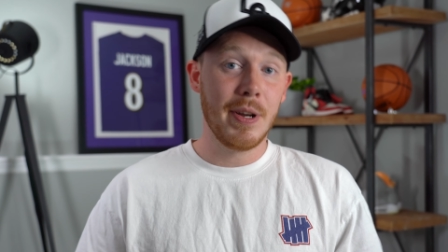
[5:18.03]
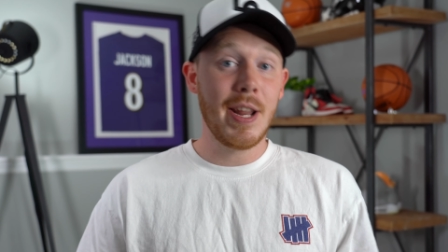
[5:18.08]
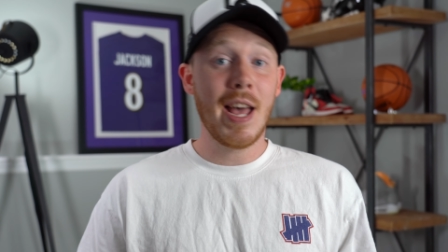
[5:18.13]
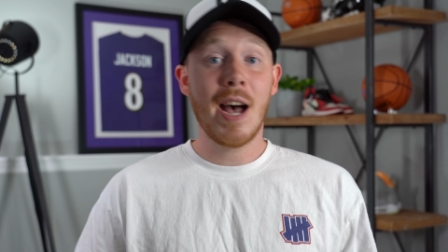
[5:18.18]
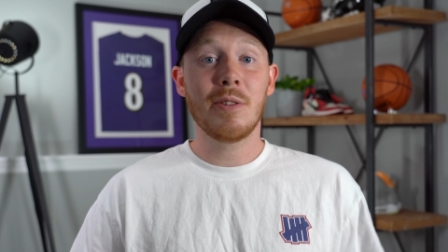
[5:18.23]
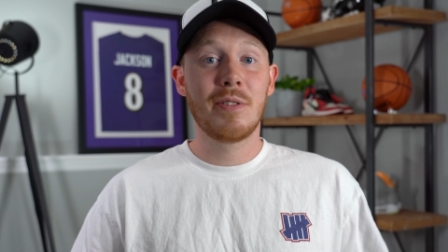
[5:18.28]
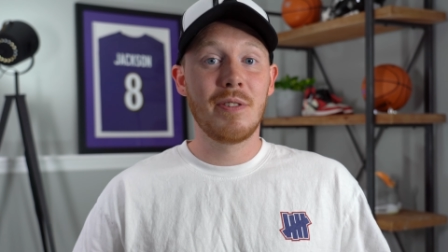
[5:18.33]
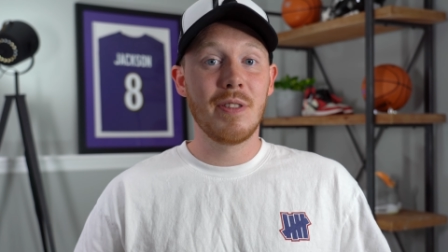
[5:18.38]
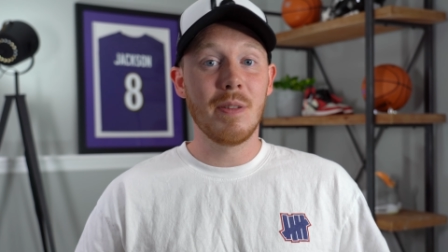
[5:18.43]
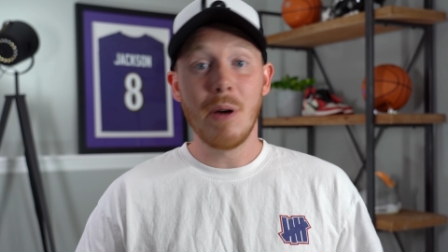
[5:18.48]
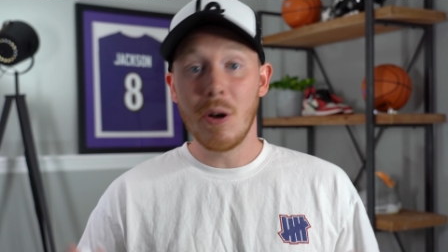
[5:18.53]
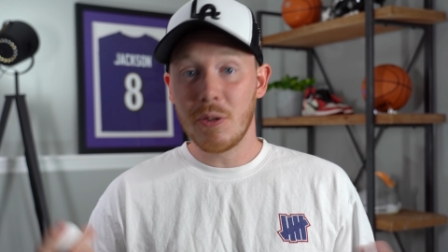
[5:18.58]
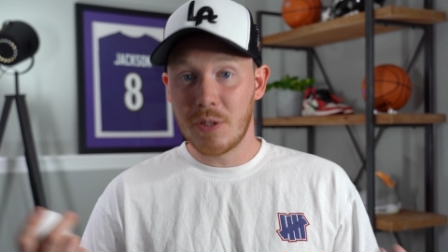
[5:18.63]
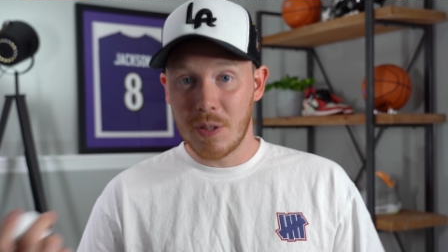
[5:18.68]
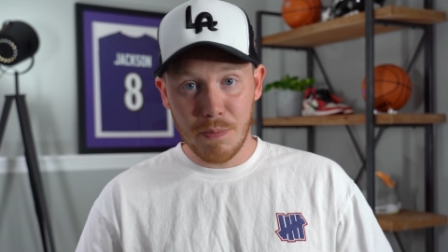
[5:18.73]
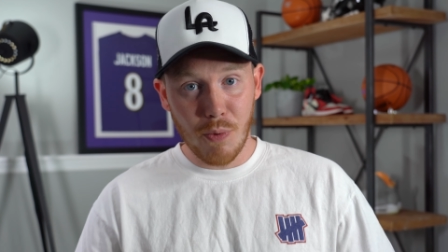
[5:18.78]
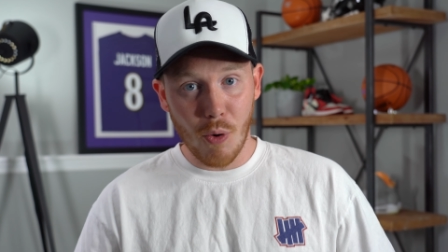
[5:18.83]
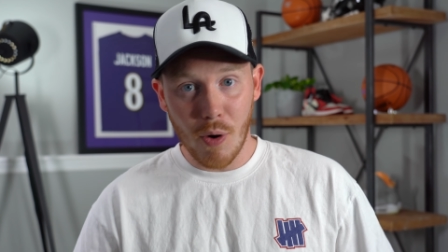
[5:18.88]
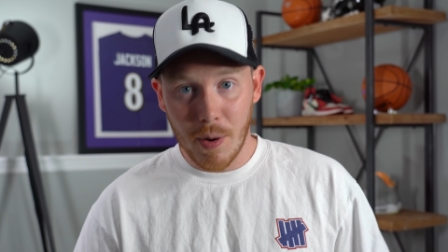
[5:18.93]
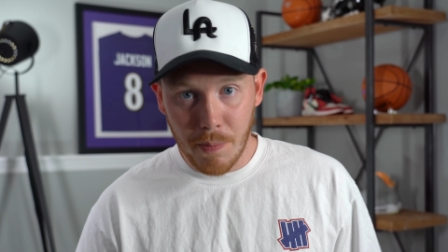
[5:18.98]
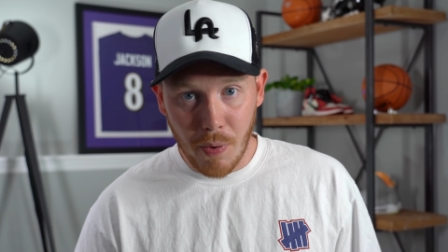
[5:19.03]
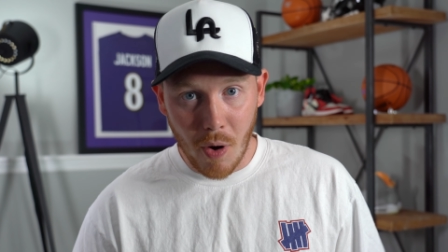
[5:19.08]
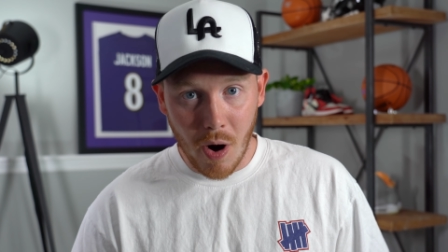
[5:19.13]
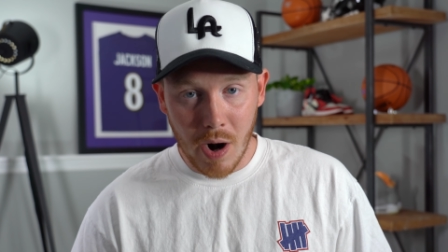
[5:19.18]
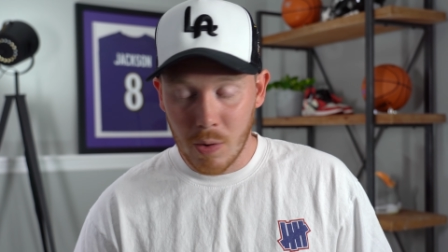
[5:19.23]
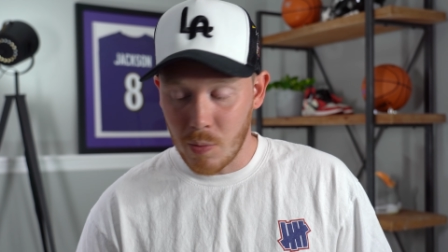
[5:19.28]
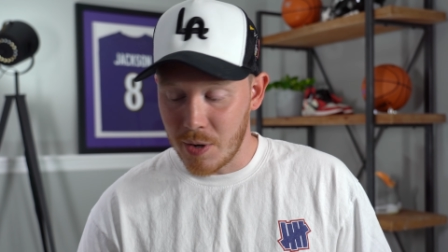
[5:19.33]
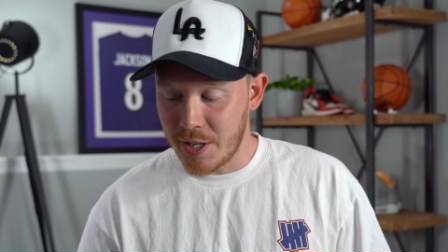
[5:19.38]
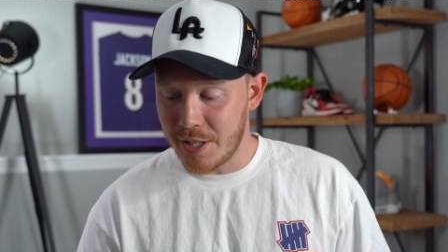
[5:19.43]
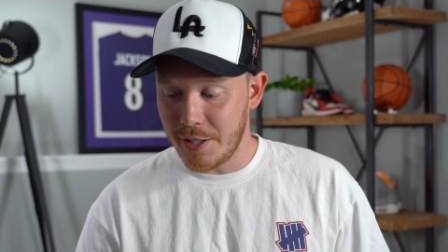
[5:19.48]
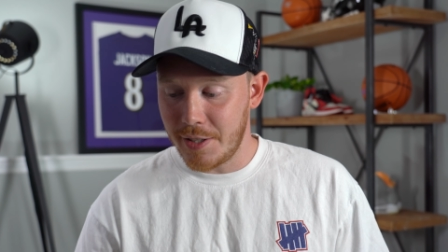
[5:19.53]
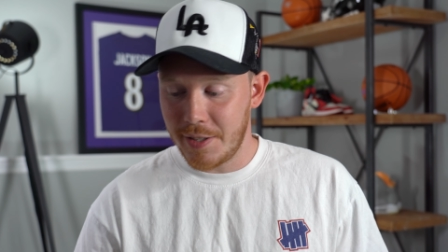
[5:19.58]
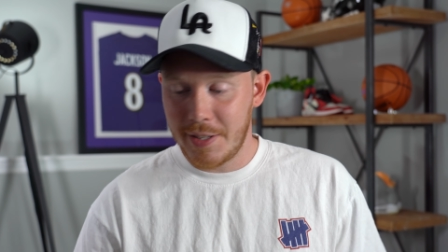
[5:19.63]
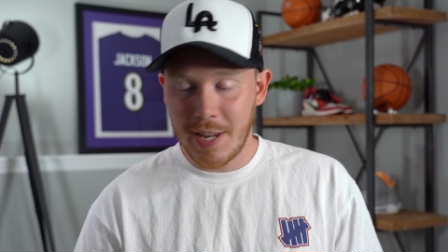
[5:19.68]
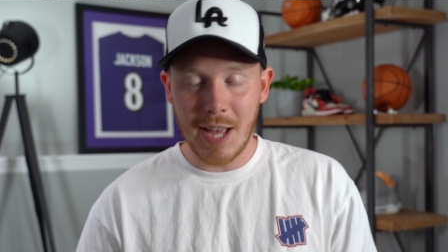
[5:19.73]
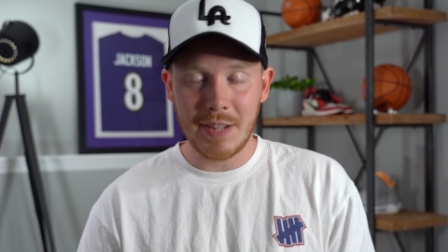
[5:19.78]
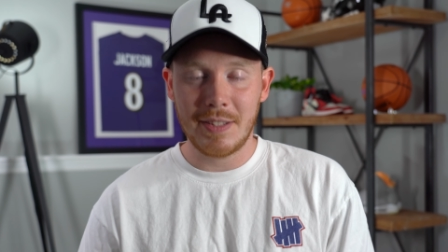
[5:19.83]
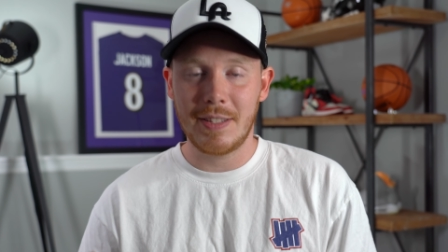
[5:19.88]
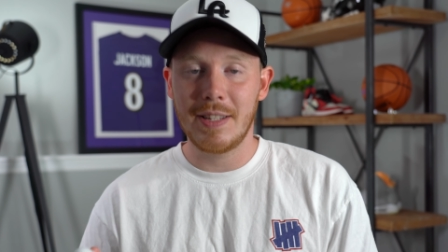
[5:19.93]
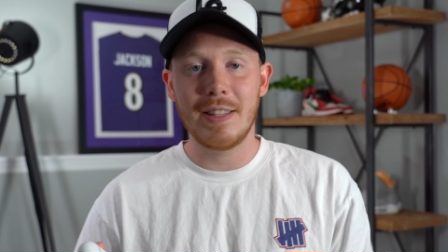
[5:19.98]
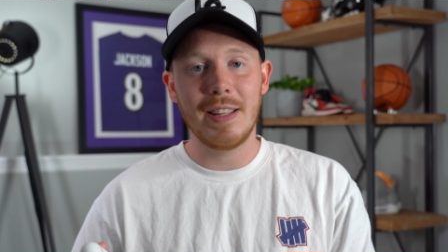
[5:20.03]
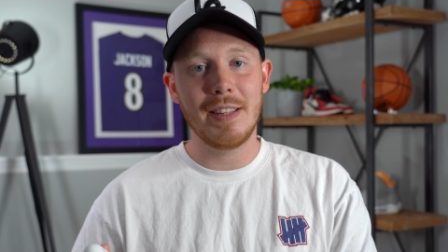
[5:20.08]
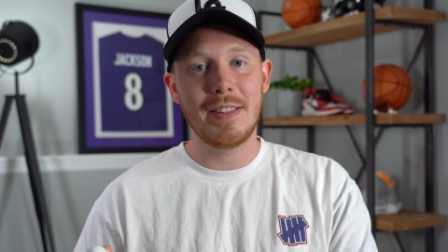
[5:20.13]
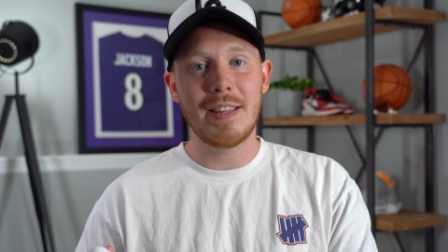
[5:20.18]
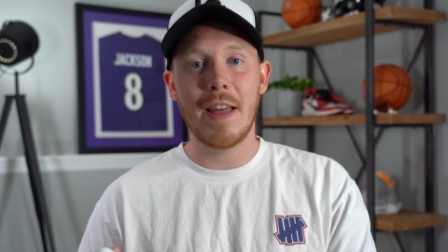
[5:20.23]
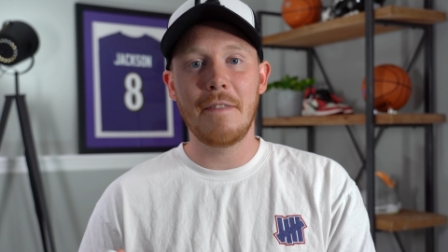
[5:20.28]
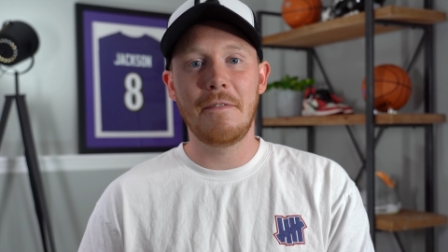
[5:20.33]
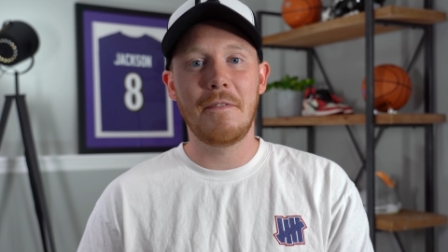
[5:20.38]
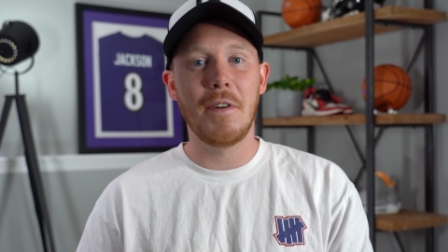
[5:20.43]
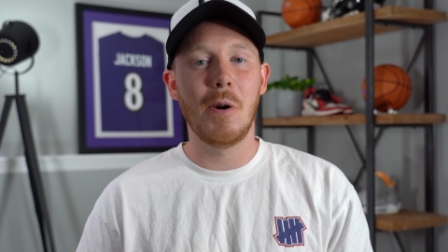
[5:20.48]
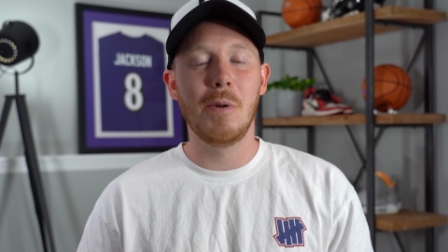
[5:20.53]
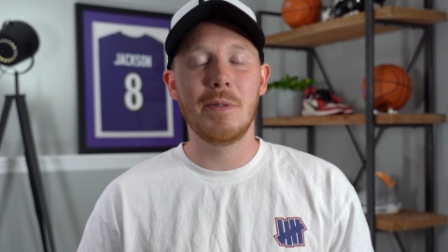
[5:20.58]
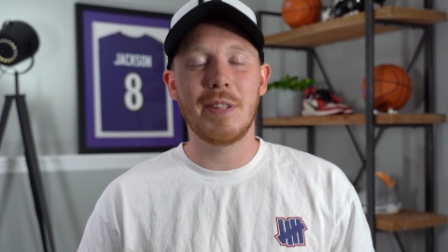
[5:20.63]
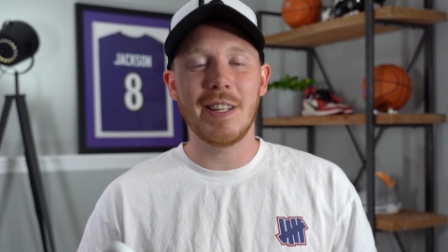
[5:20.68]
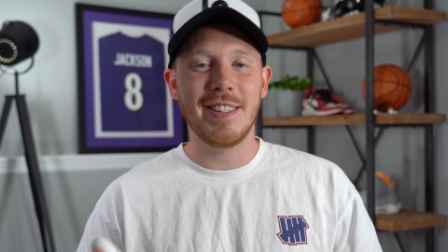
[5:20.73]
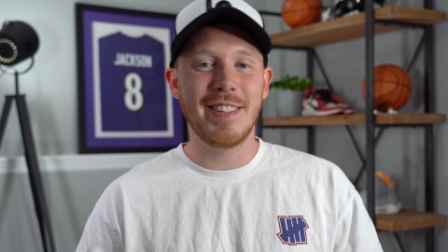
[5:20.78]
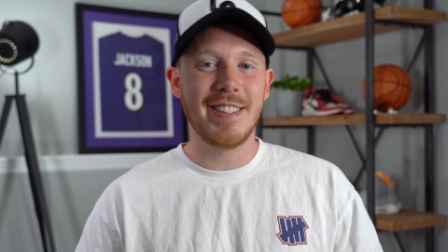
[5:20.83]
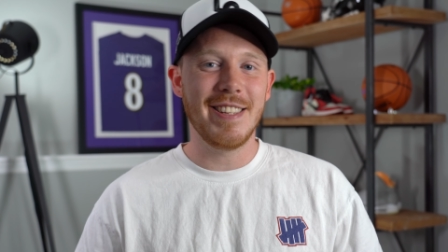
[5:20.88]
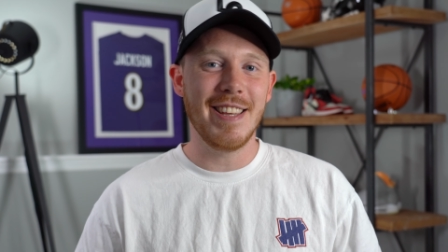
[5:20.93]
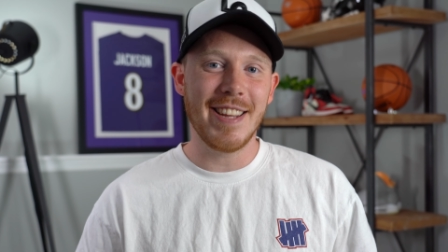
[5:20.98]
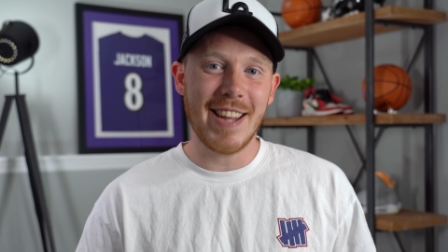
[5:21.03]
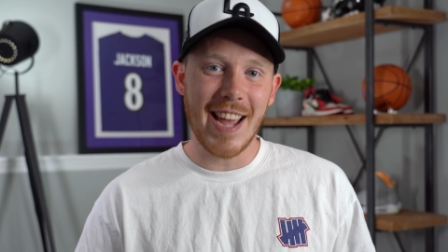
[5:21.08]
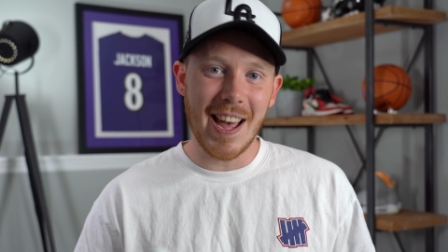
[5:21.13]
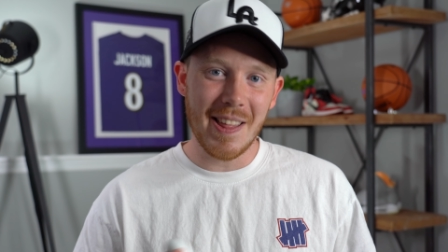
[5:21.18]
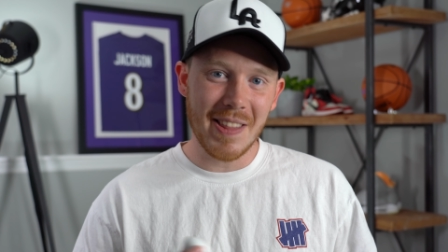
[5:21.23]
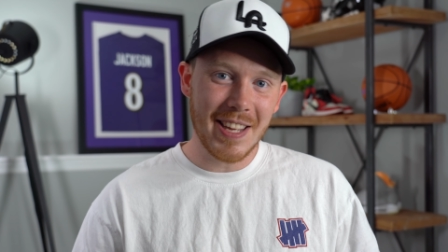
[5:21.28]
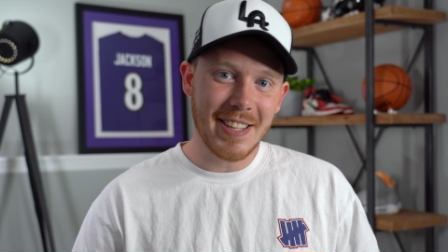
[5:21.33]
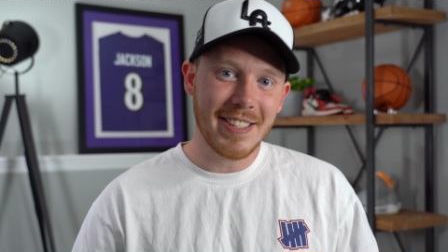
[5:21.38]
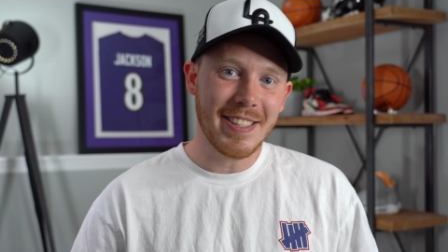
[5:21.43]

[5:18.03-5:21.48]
but now to the most important part, which is testing these headphones and seeing how they